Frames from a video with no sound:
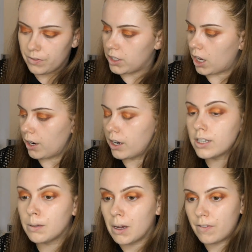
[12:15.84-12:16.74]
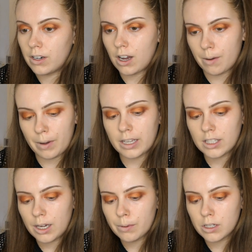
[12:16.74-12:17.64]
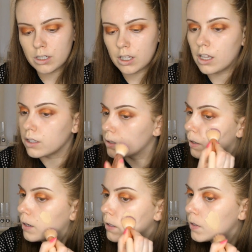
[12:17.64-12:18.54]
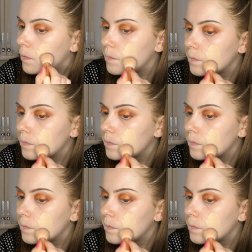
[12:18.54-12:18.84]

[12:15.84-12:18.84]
So it's a bit of a nightmare. So now we're going to do the other side.